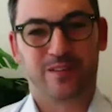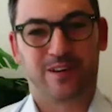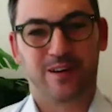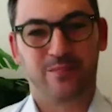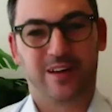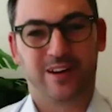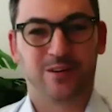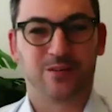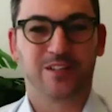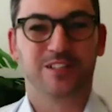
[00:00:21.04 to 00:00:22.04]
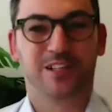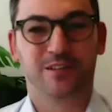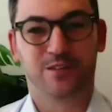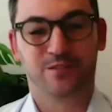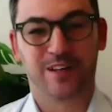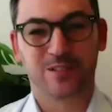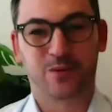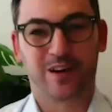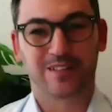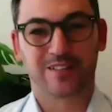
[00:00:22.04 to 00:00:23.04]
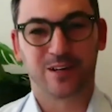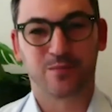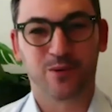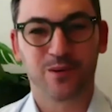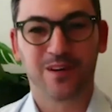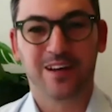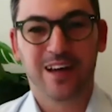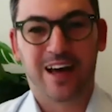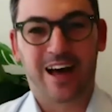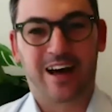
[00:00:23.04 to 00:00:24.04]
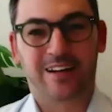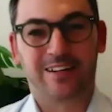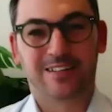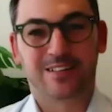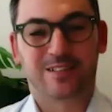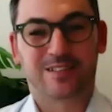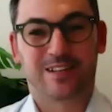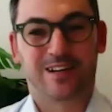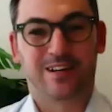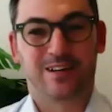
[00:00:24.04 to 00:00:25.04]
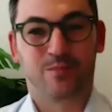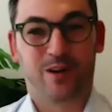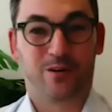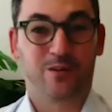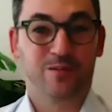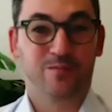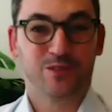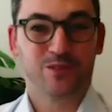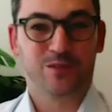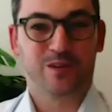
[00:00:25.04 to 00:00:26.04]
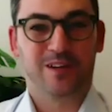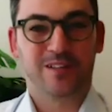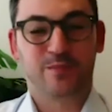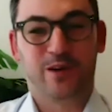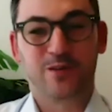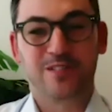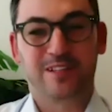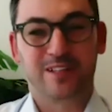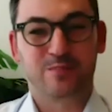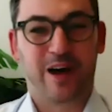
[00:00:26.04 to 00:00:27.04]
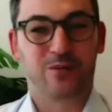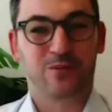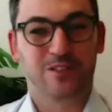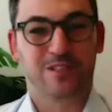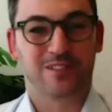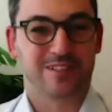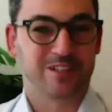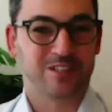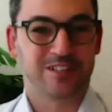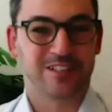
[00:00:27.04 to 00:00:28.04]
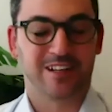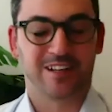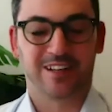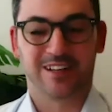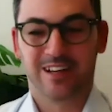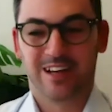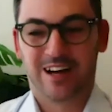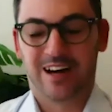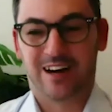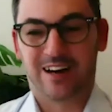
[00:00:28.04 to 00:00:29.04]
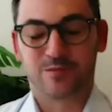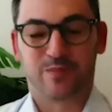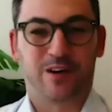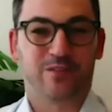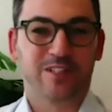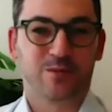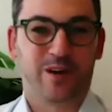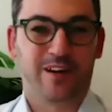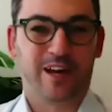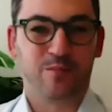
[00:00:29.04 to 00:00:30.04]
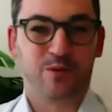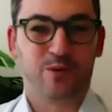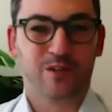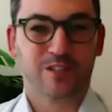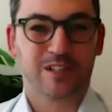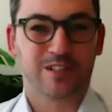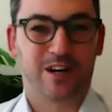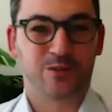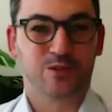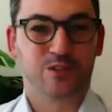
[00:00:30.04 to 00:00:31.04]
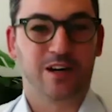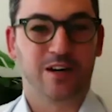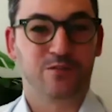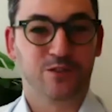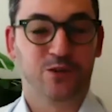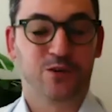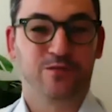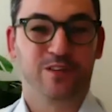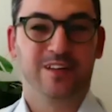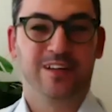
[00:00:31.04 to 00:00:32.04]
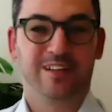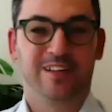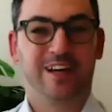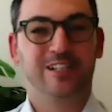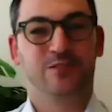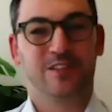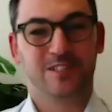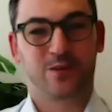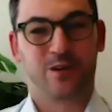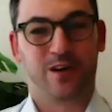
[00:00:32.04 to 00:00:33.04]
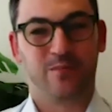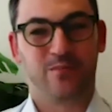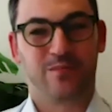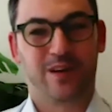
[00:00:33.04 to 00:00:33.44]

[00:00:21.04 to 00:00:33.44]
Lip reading: I'm the editor-in-chief of Esquire Singapore, and it's my honour to be hosting this panel discussion today as part of Esquire Neighbourhood, titled "Photography in the Age of Instagram."